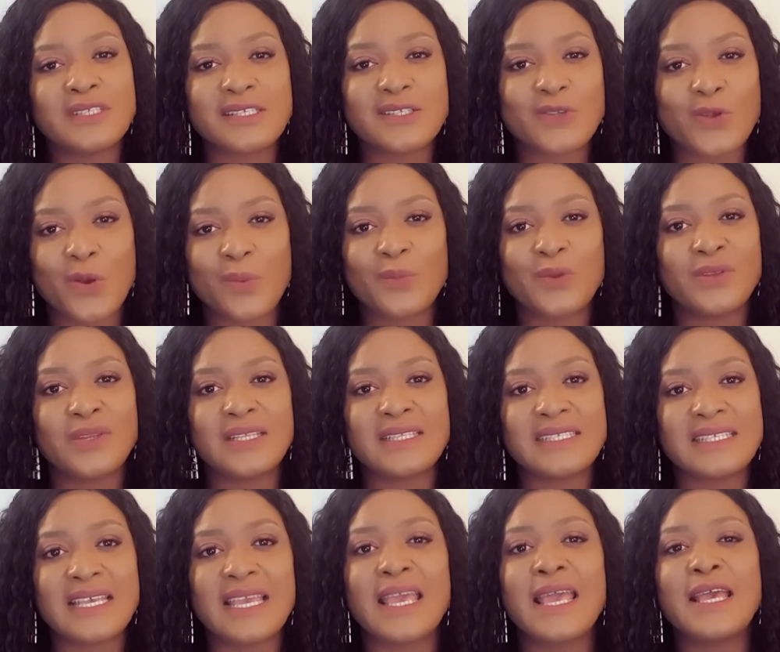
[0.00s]
this
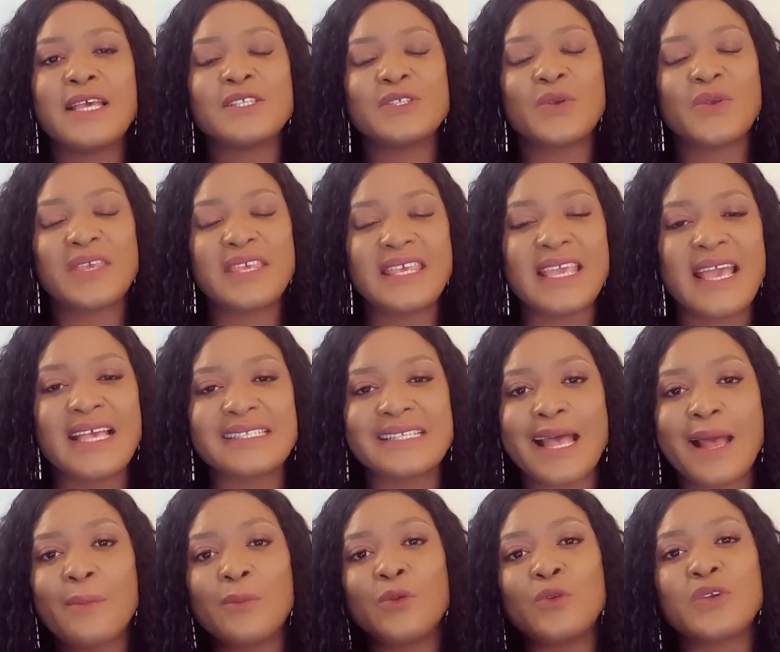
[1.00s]
community. So yes,
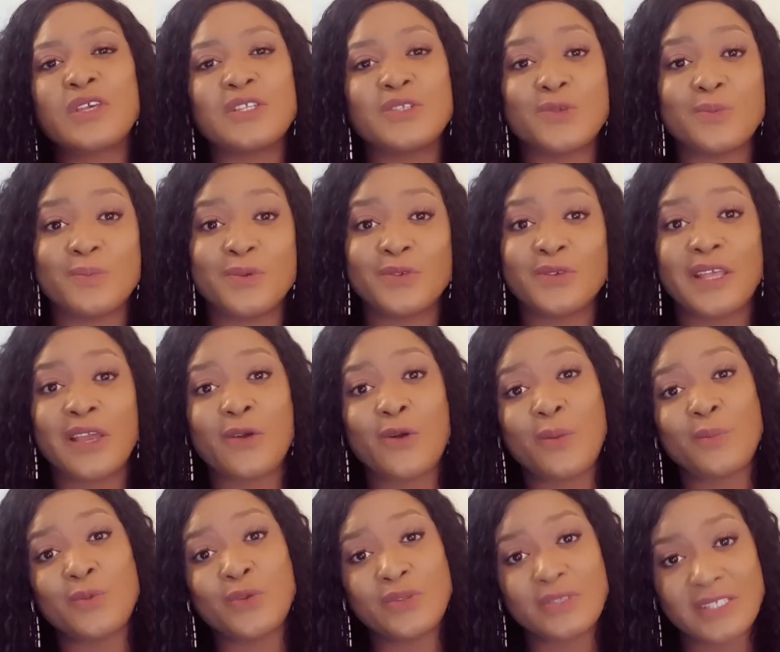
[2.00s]
I'm looking to build a
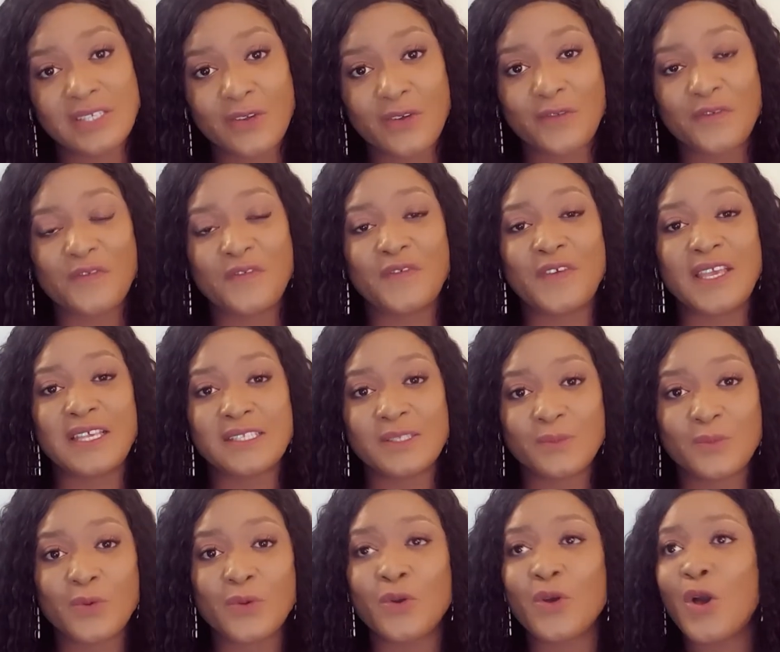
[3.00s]
community on
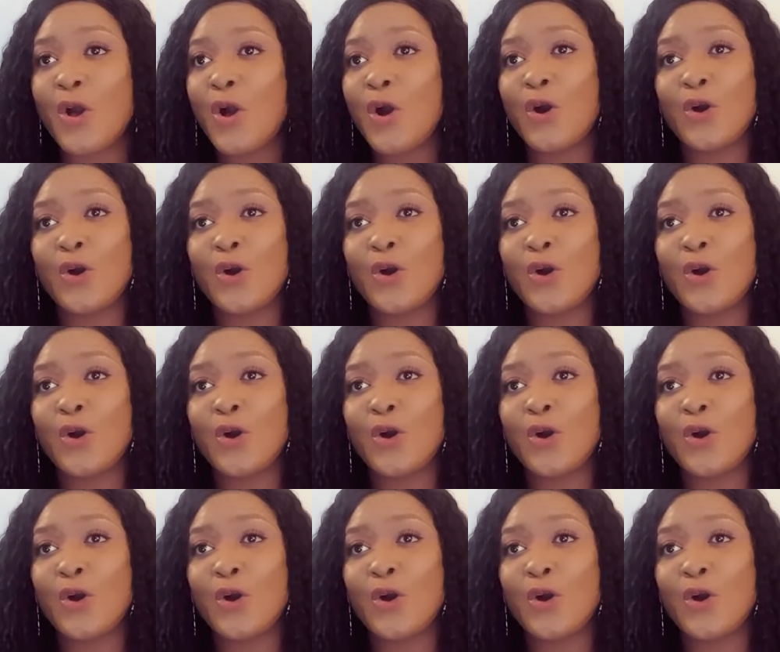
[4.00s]
Facebook,